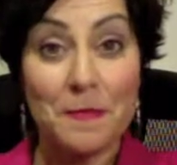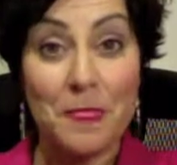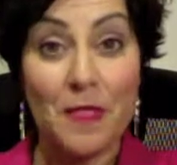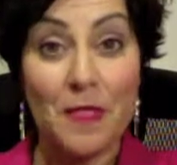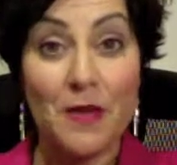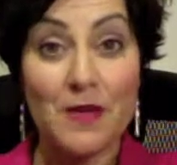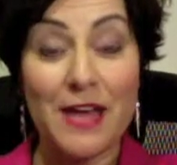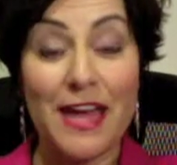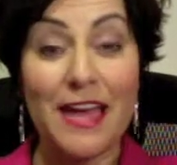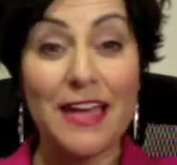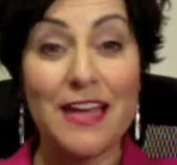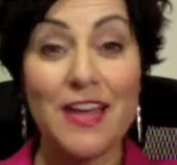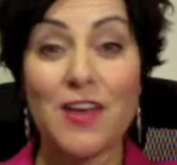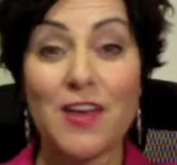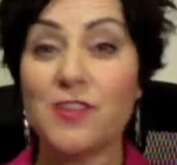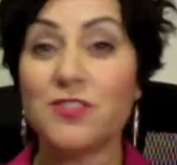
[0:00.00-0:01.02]
Okay?
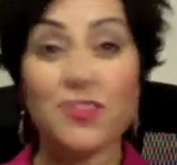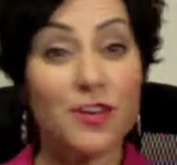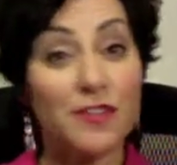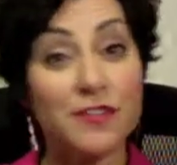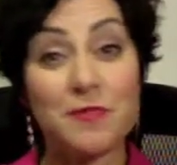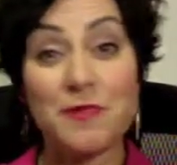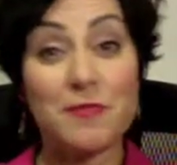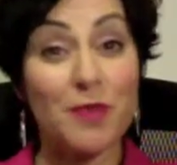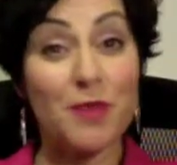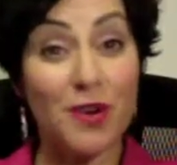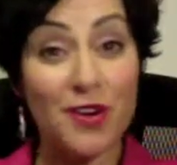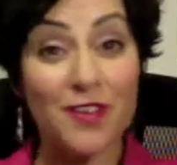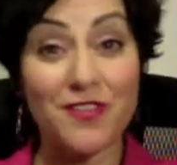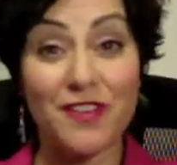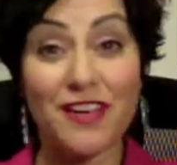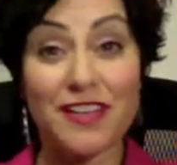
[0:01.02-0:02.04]
So you don't have to be
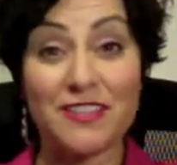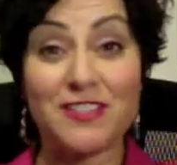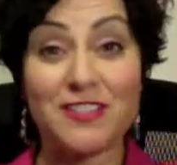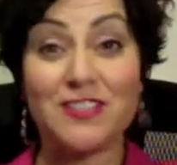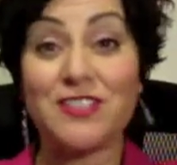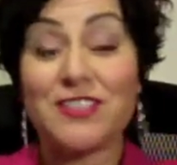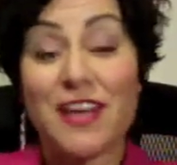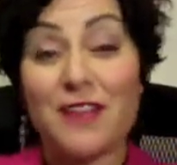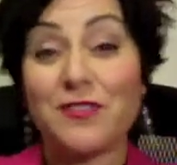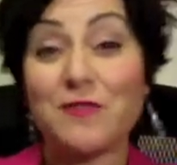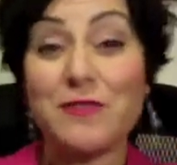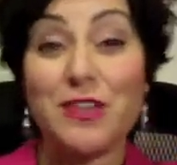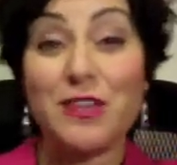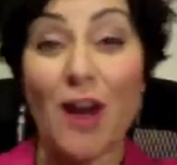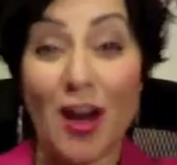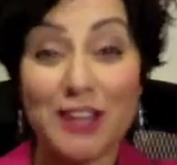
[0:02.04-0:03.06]
perfect. You just have to be
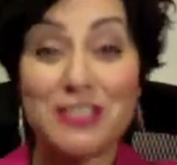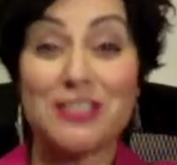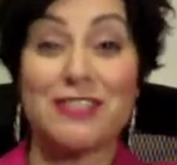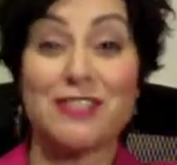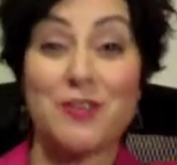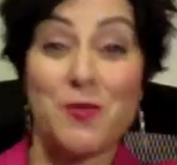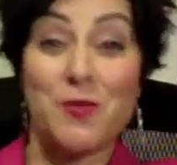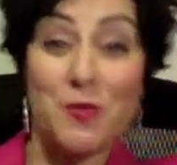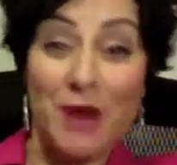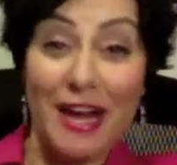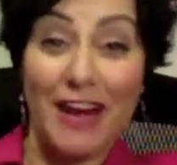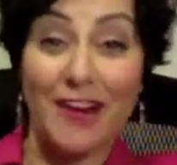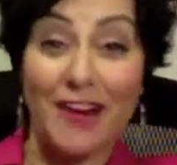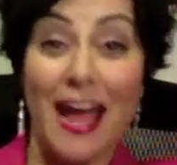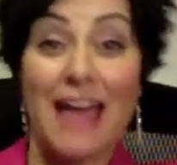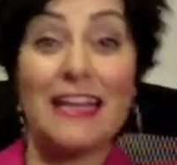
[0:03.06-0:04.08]
conscious and
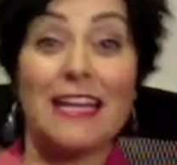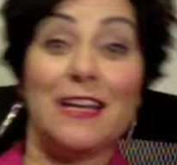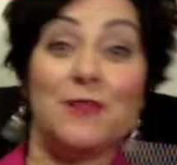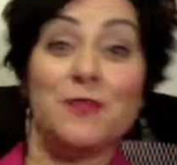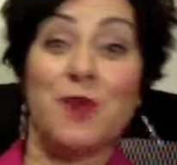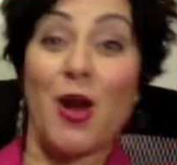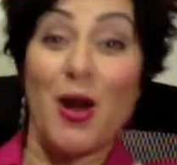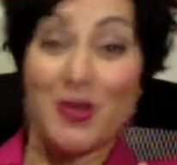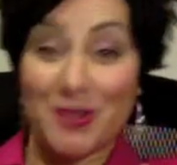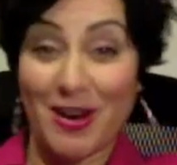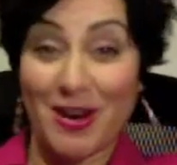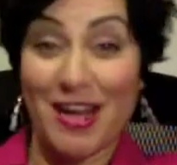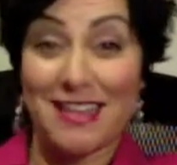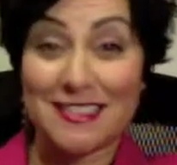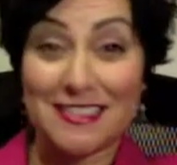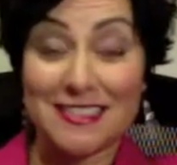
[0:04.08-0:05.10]
aware and in
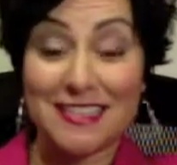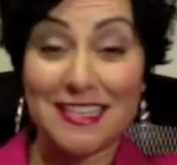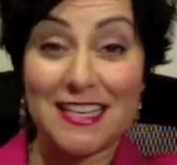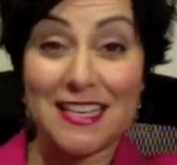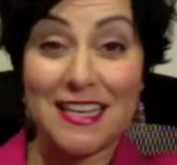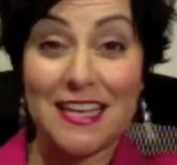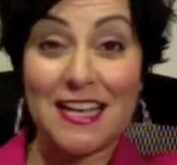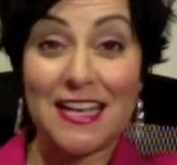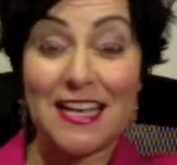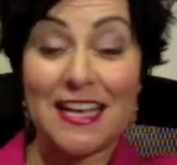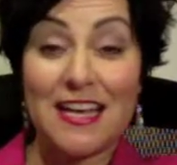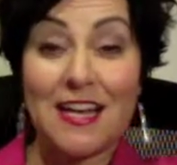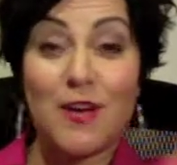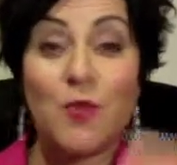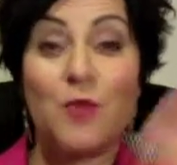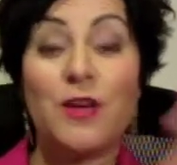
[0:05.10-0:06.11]
progress.
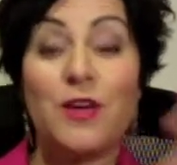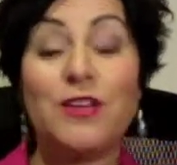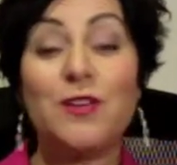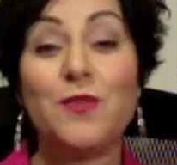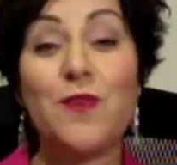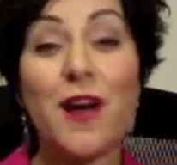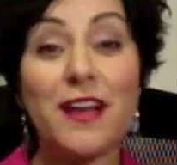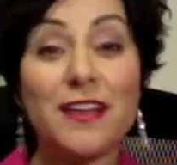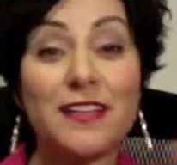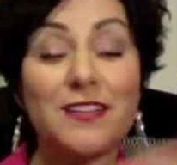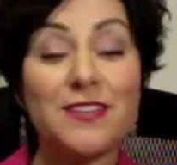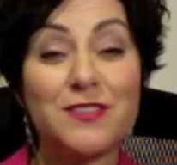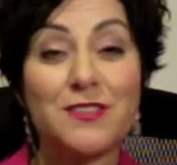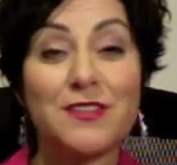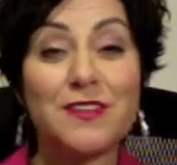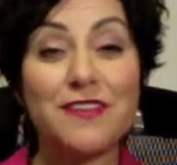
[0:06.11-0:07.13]
When you walk
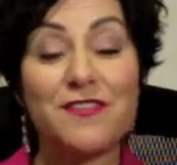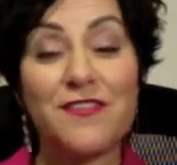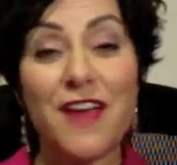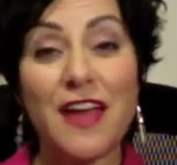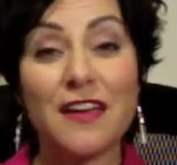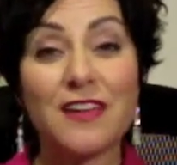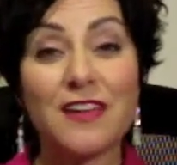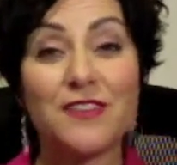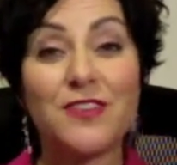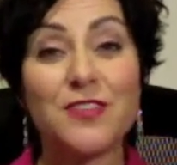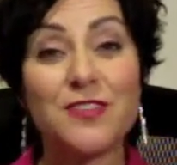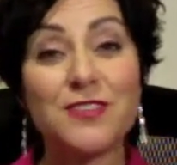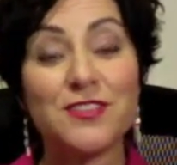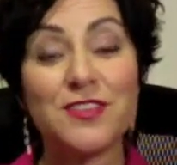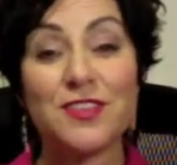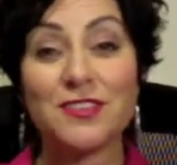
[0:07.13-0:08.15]
into an event, if you
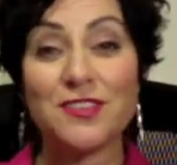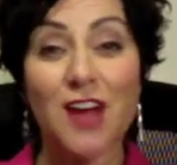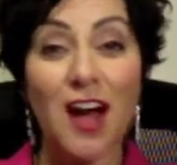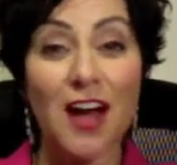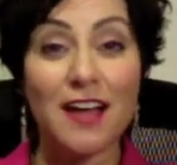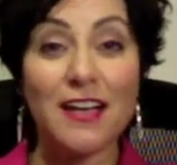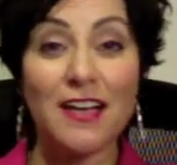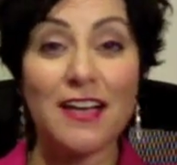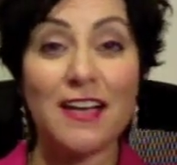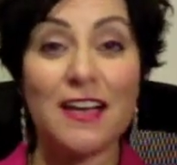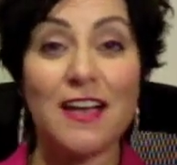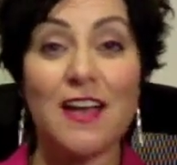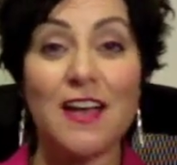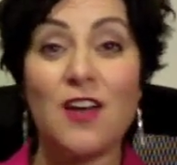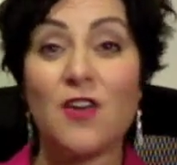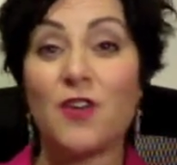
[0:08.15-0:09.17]
start talking,
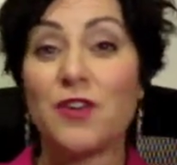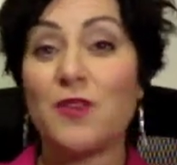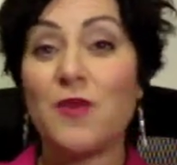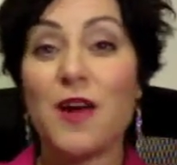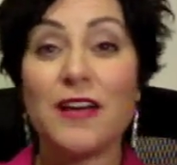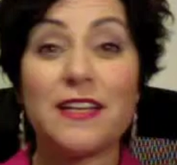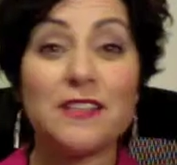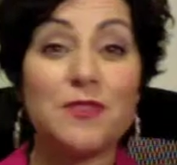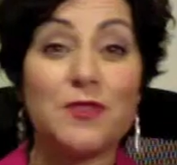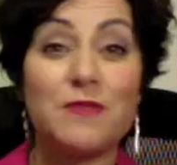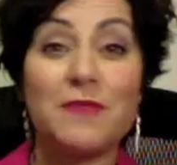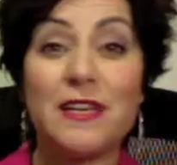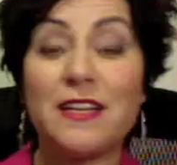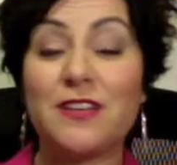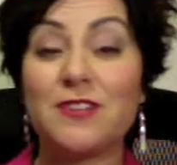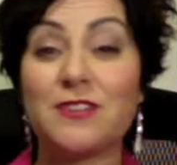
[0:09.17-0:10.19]
or you walk into a
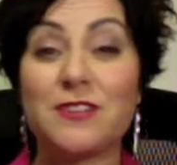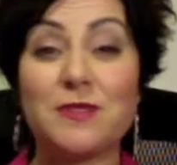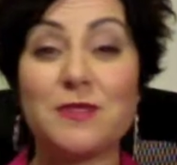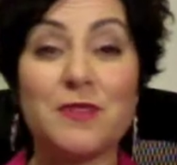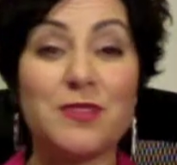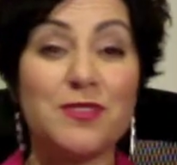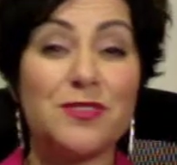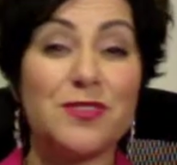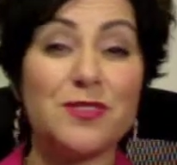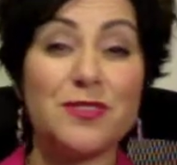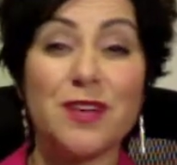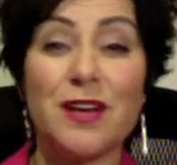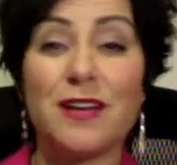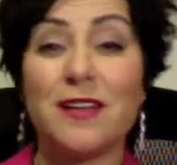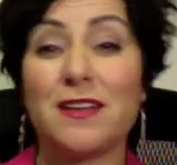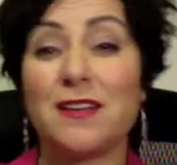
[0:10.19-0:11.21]
meeting or somewhere and you start
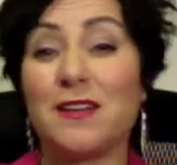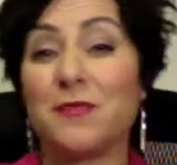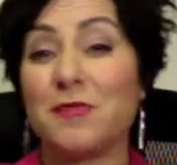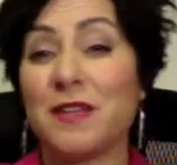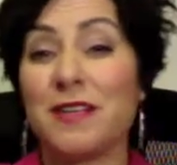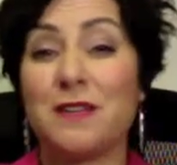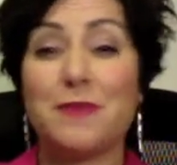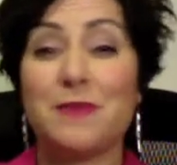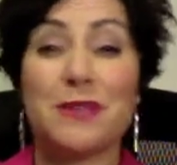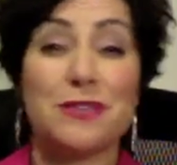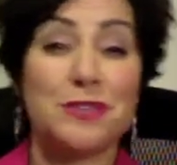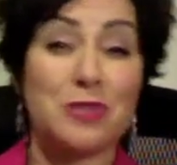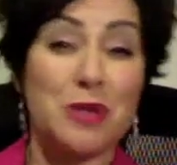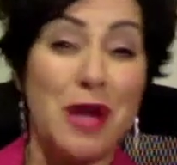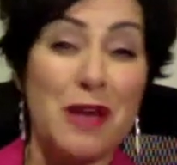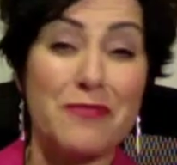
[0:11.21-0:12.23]
talking and complaining about the
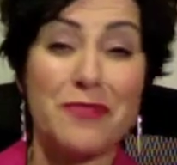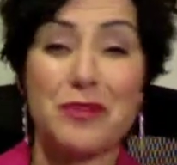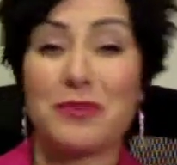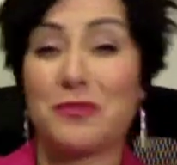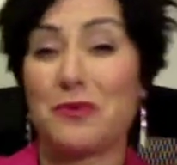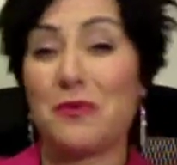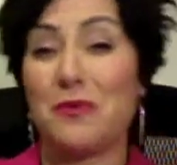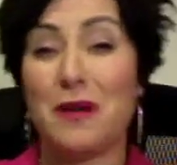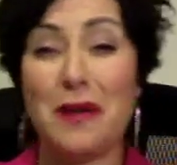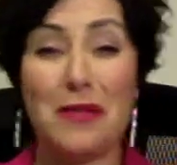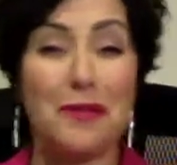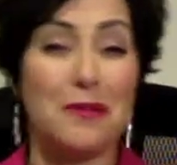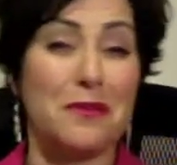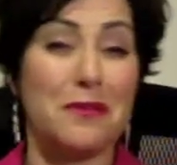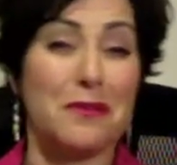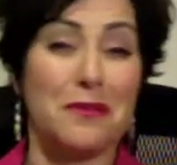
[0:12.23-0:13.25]
traffic or the
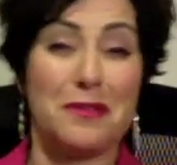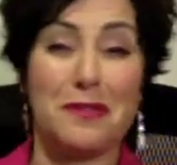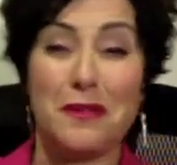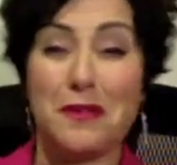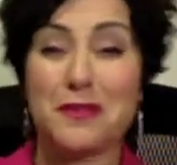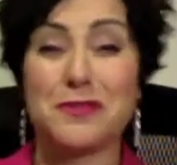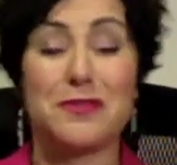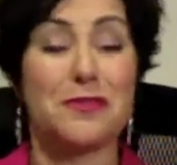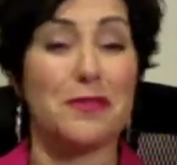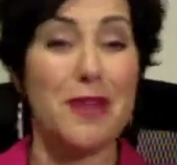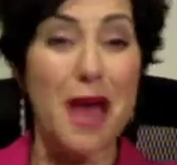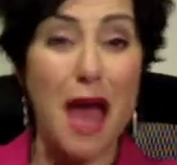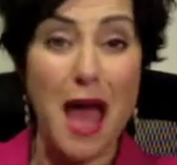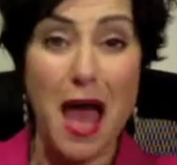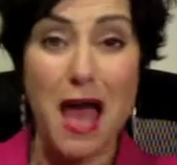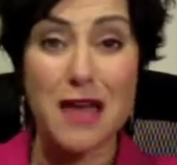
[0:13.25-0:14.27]
weather or this or
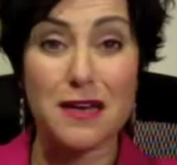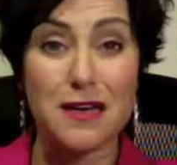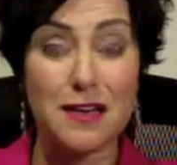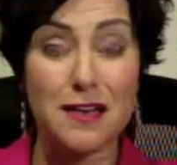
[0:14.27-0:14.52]
that,